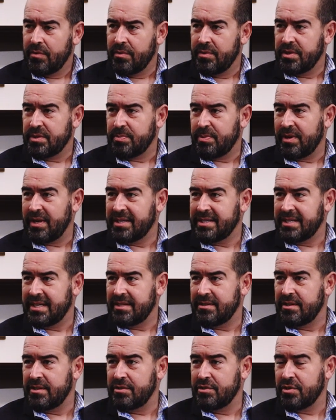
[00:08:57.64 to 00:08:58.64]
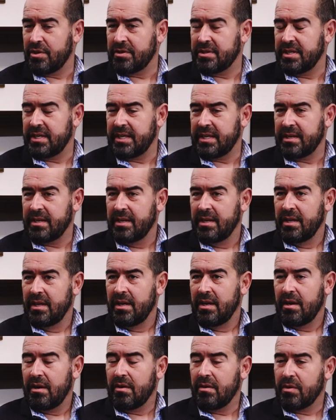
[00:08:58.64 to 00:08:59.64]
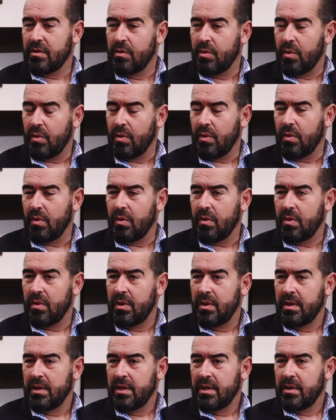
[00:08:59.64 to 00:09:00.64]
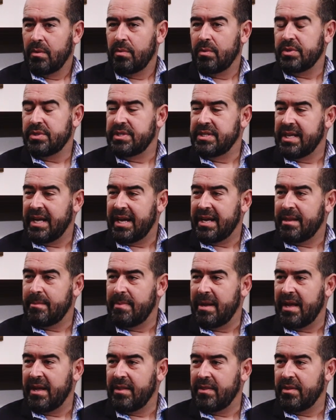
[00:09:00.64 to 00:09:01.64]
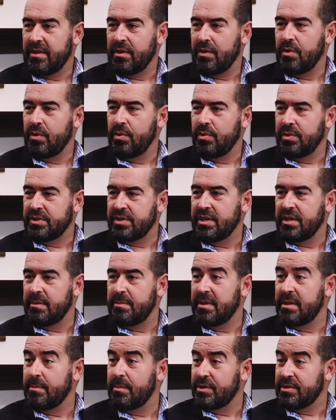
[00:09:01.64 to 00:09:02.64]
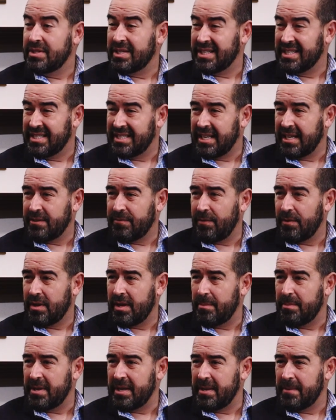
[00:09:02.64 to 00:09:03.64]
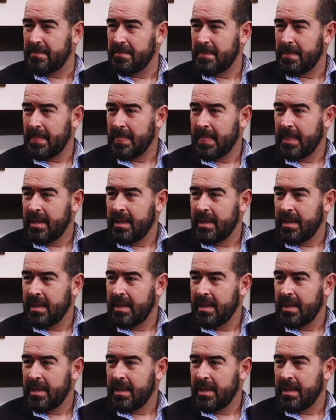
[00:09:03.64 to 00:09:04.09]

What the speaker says: Through this process of the Shark Tank, our goal was not about who is going to be the most successful company,